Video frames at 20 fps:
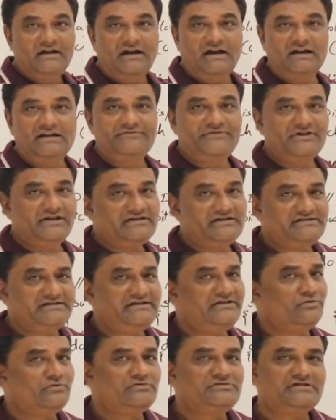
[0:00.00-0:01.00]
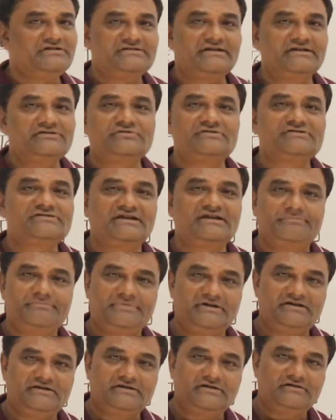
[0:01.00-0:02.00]
And if it is 0, just I should skip
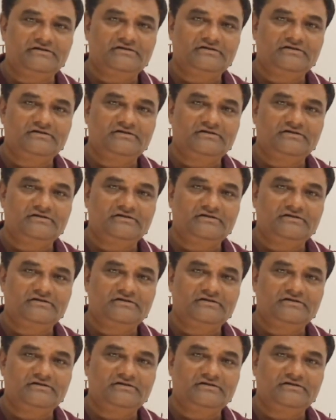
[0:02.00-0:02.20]
it.